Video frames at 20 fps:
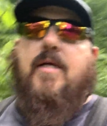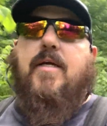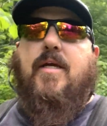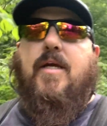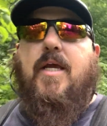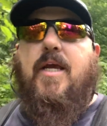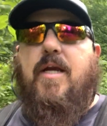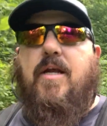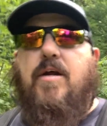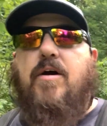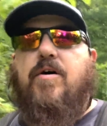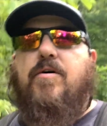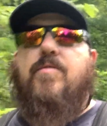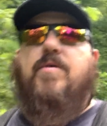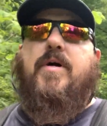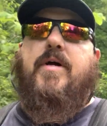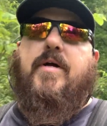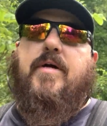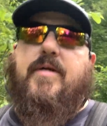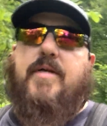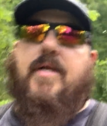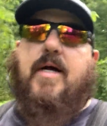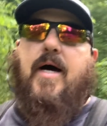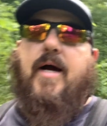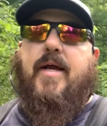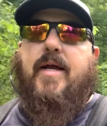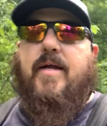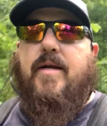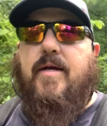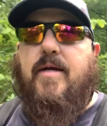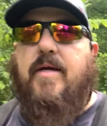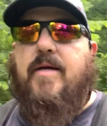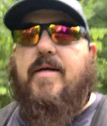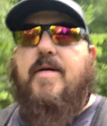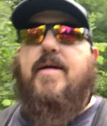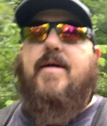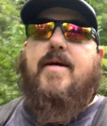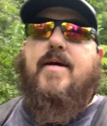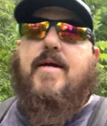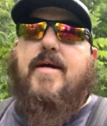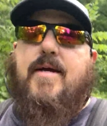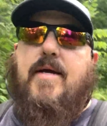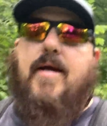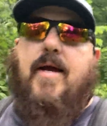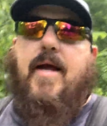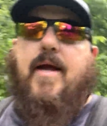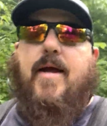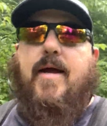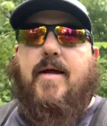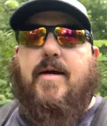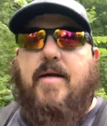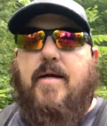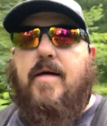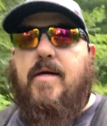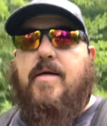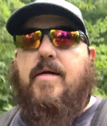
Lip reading: keto diet and